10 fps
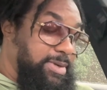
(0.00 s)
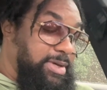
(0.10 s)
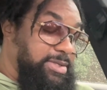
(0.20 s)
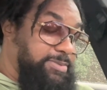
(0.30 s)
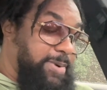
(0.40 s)

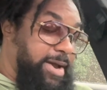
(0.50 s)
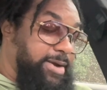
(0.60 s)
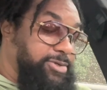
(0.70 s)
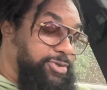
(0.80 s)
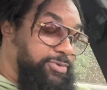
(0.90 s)

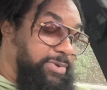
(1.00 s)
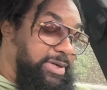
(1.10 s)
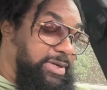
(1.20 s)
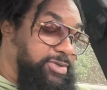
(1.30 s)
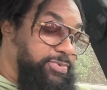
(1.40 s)
Expires
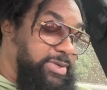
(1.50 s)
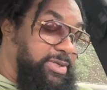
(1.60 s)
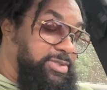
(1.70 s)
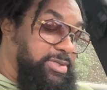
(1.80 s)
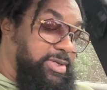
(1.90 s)

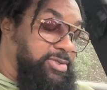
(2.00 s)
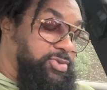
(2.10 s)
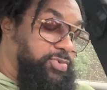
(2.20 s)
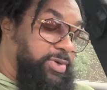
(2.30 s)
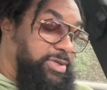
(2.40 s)

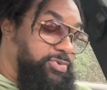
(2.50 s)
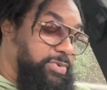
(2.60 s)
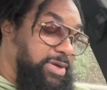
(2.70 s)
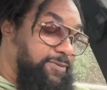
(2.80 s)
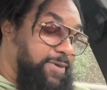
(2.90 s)

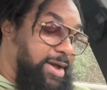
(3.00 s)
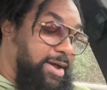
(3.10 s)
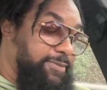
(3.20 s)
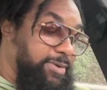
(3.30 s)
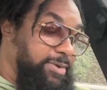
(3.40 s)

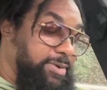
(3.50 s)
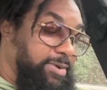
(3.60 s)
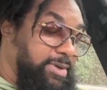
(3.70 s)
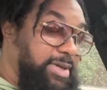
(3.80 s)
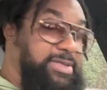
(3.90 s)
3/26/2025.
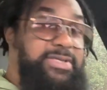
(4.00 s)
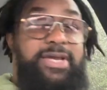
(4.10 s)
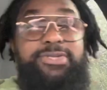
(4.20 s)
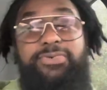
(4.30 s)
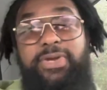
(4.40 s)
It
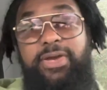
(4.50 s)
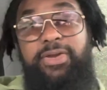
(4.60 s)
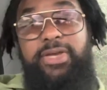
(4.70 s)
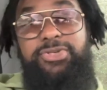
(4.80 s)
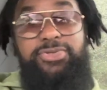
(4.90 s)
says on
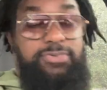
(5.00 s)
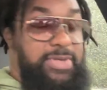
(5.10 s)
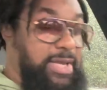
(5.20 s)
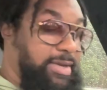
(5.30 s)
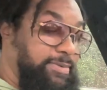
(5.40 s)
here, issue
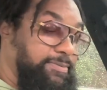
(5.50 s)
date